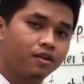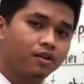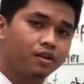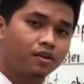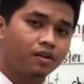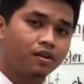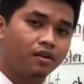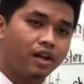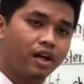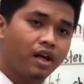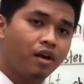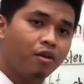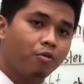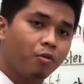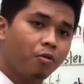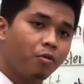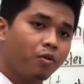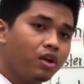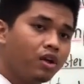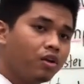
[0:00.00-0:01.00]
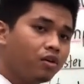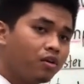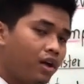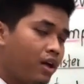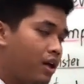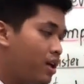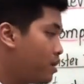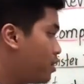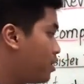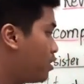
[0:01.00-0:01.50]
Now we want to look
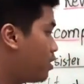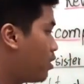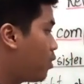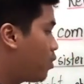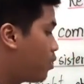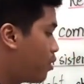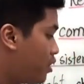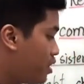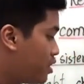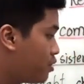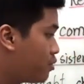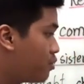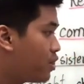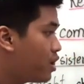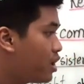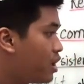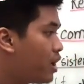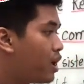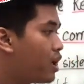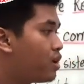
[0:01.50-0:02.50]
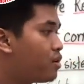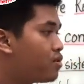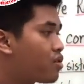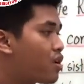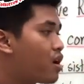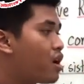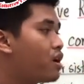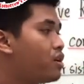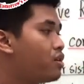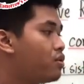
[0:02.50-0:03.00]
at all these words and
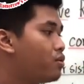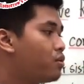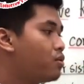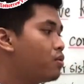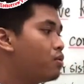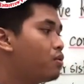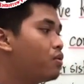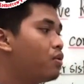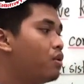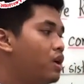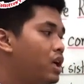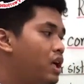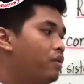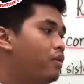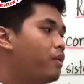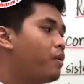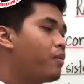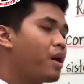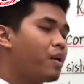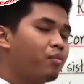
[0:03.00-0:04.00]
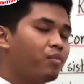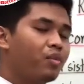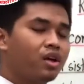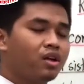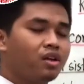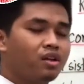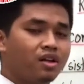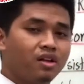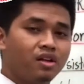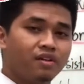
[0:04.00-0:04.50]
try to
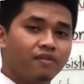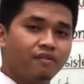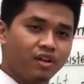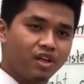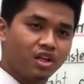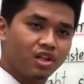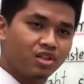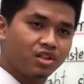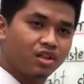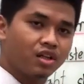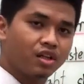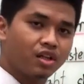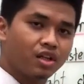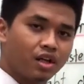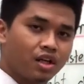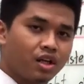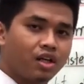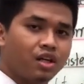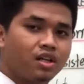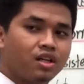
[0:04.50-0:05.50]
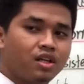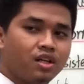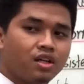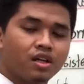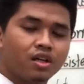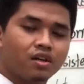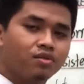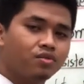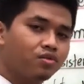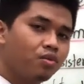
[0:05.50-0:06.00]
remember the definition. I
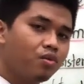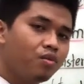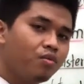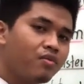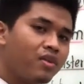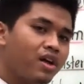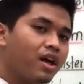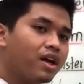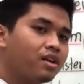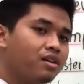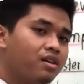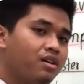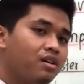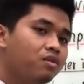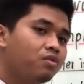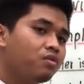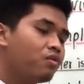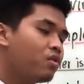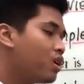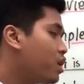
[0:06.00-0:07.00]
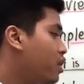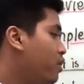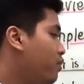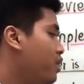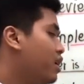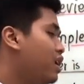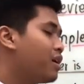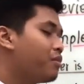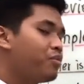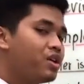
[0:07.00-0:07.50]
assume that this word
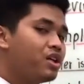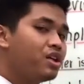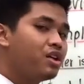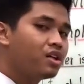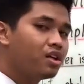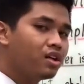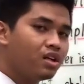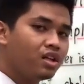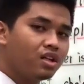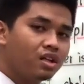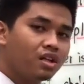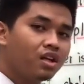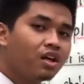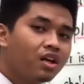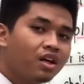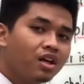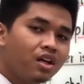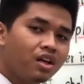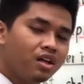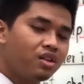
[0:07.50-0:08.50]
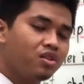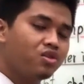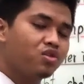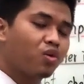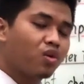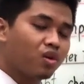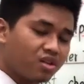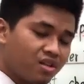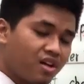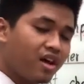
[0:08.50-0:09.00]
will appear in
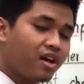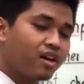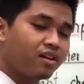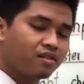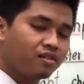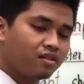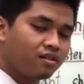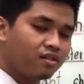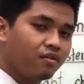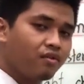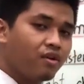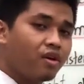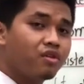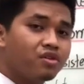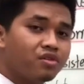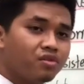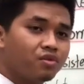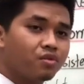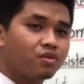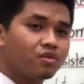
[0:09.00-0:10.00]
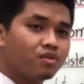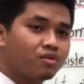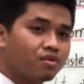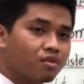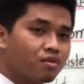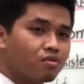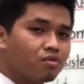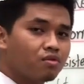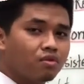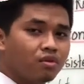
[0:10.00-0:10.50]
your test very soon,
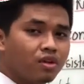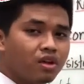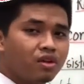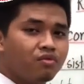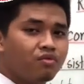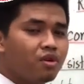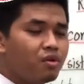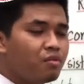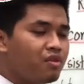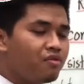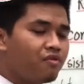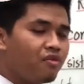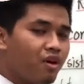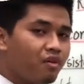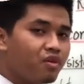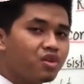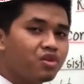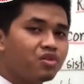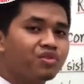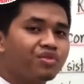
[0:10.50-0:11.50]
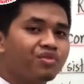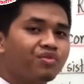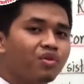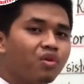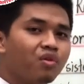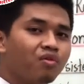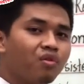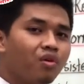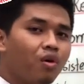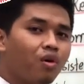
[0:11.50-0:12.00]
so it will be very
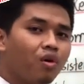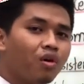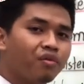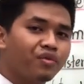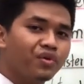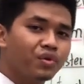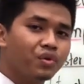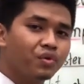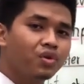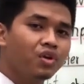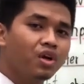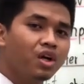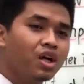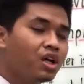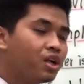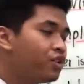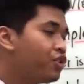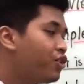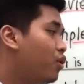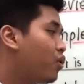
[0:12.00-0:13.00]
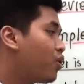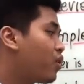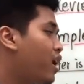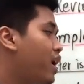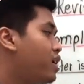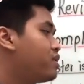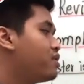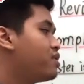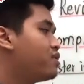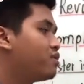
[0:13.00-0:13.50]
useful for all of you to look
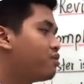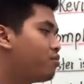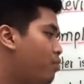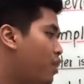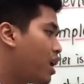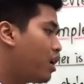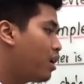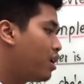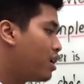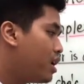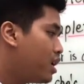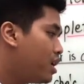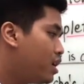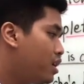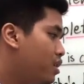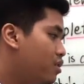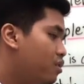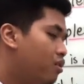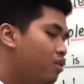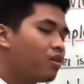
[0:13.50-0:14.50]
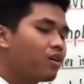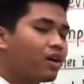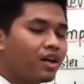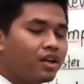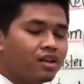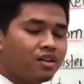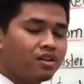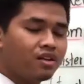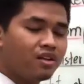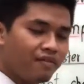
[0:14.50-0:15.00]
at the spelling, to look
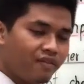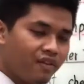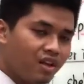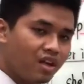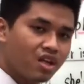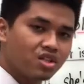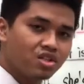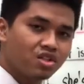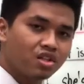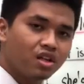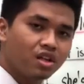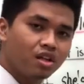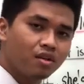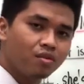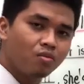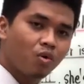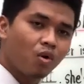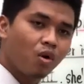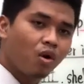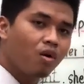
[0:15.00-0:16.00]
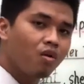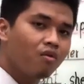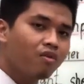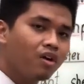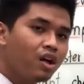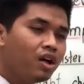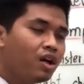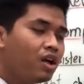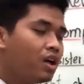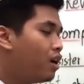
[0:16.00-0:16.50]
at the definition,
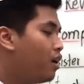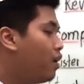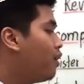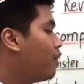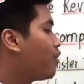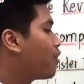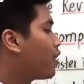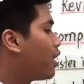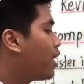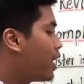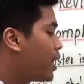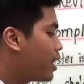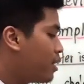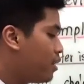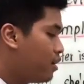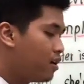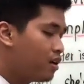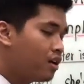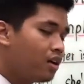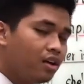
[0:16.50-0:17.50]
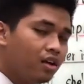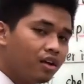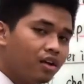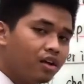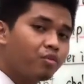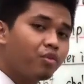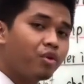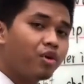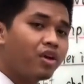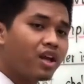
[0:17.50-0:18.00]
moreover look at
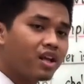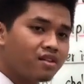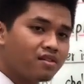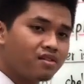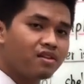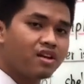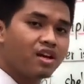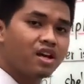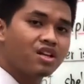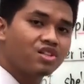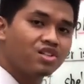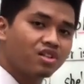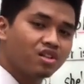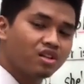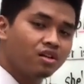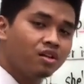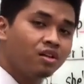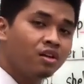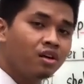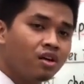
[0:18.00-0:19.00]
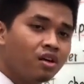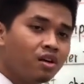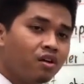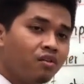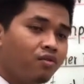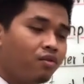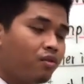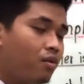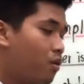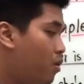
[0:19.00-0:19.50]
the pronunciation
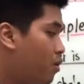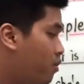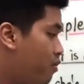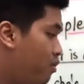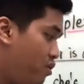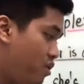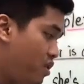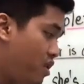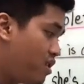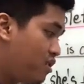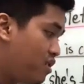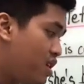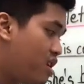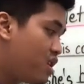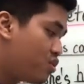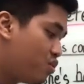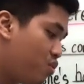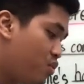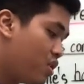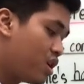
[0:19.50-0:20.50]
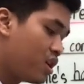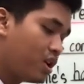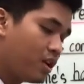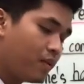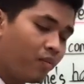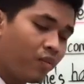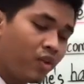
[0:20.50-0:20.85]
for this each word.